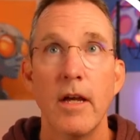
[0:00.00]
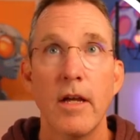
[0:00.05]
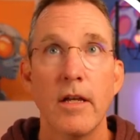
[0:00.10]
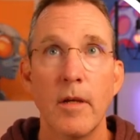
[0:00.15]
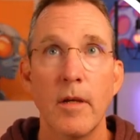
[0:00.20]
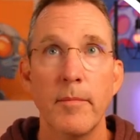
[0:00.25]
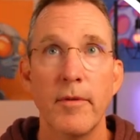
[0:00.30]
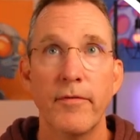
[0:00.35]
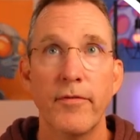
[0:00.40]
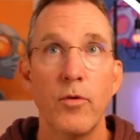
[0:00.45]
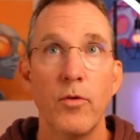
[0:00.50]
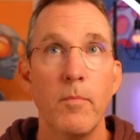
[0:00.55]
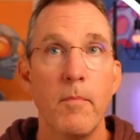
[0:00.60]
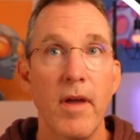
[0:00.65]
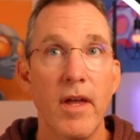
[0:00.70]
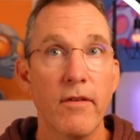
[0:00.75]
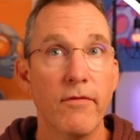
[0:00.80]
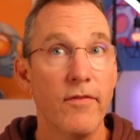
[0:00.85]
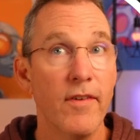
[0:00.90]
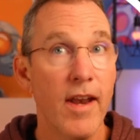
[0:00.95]
Some of you
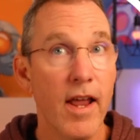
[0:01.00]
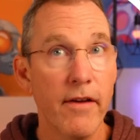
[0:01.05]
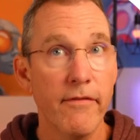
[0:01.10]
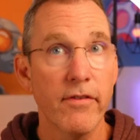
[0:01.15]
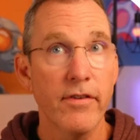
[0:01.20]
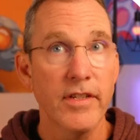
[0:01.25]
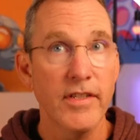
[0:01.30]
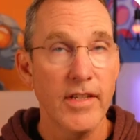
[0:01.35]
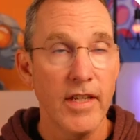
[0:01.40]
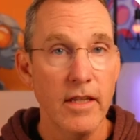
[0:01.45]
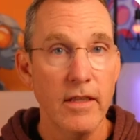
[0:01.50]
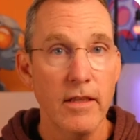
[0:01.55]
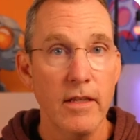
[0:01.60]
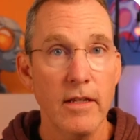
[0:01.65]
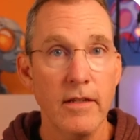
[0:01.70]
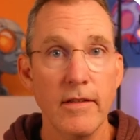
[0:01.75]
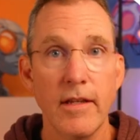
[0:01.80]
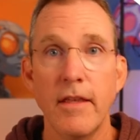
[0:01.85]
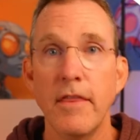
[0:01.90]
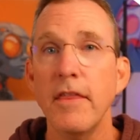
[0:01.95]
may have never seen
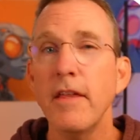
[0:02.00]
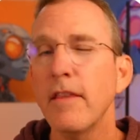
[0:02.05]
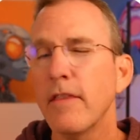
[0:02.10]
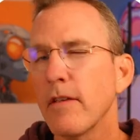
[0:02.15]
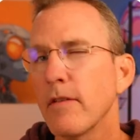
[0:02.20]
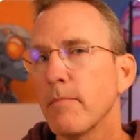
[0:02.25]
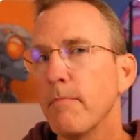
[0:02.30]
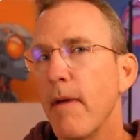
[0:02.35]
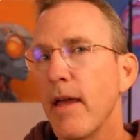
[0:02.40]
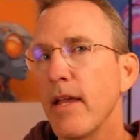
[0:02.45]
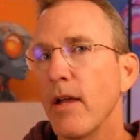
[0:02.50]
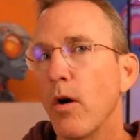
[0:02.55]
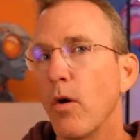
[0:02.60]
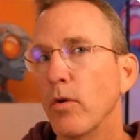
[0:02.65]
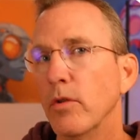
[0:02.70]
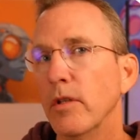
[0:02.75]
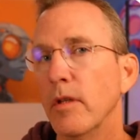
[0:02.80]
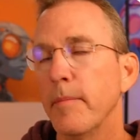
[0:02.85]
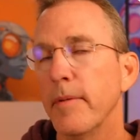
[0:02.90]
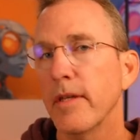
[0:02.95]
this. I think this may
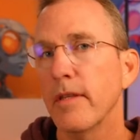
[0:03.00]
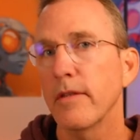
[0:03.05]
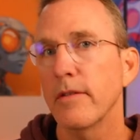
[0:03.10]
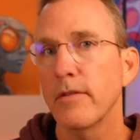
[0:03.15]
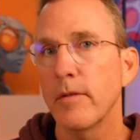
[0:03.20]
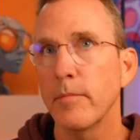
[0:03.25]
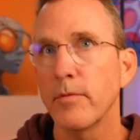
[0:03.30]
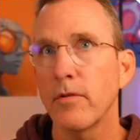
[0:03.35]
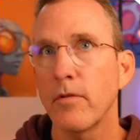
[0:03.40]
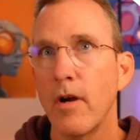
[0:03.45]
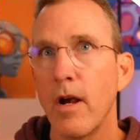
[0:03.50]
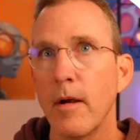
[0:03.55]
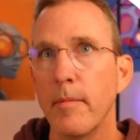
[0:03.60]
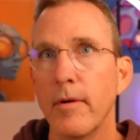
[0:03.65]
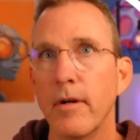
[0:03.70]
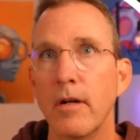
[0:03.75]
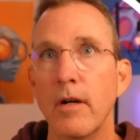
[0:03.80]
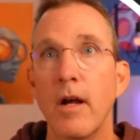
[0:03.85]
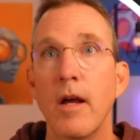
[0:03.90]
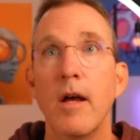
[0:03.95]
only be in the
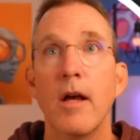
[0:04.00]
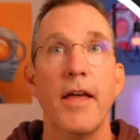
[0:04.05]
subscriber.